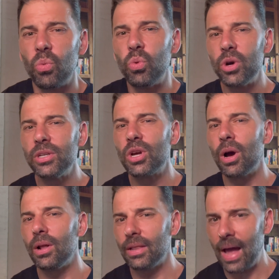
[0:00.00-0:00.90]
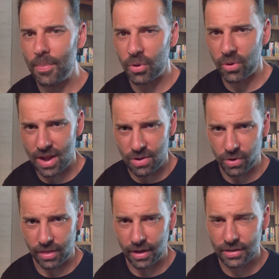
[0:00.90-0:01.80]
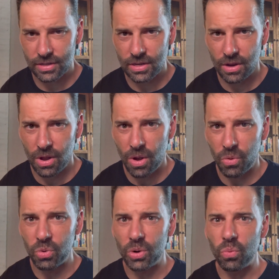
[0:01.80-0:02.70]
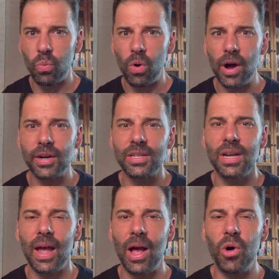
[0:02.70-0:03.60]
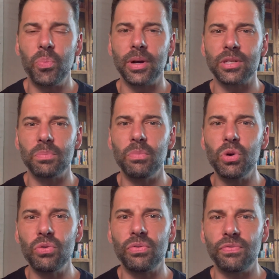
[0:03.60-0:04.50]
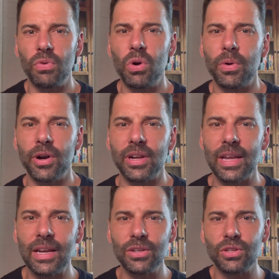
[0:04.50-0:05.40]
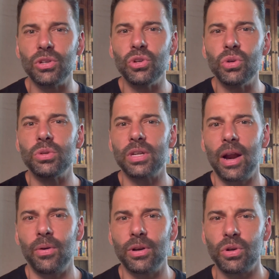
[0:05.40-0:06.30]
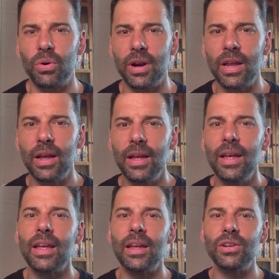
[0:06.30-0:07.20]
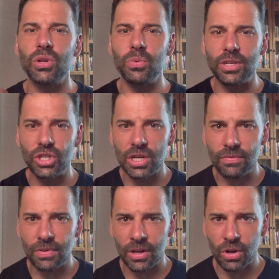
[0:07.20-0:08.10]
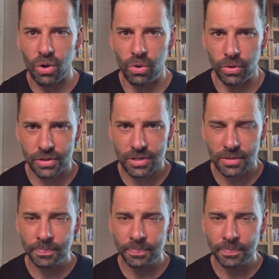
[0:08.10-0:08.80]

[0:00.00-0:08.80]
would collaborate with us, would want to help us move forward into new territory, into achieving goals.